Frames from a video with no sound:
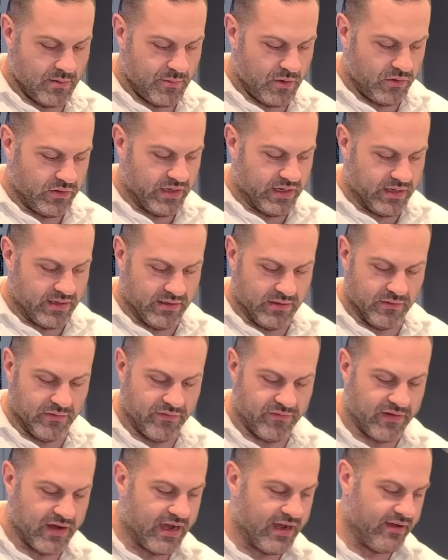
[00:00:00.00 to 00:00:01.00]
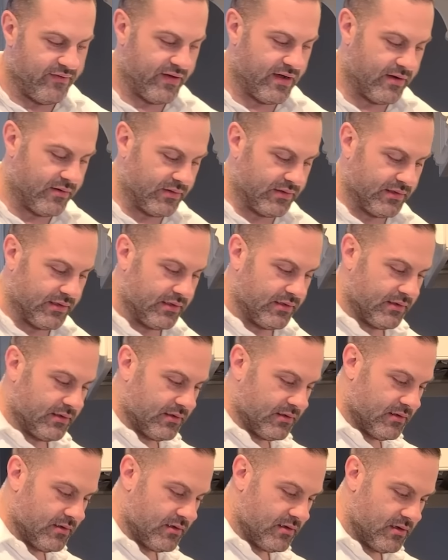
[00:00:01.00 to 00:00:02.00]
I'm only gonna do five
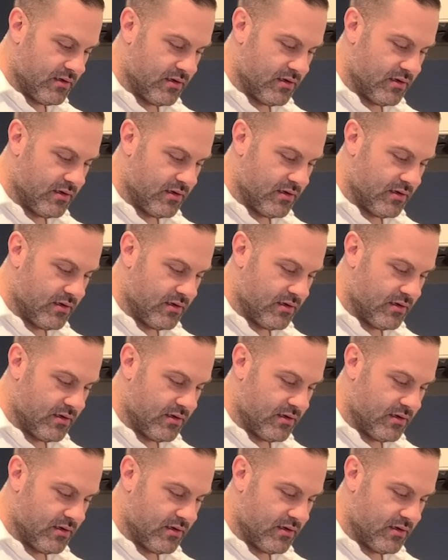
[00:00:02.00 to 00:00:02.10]
ounces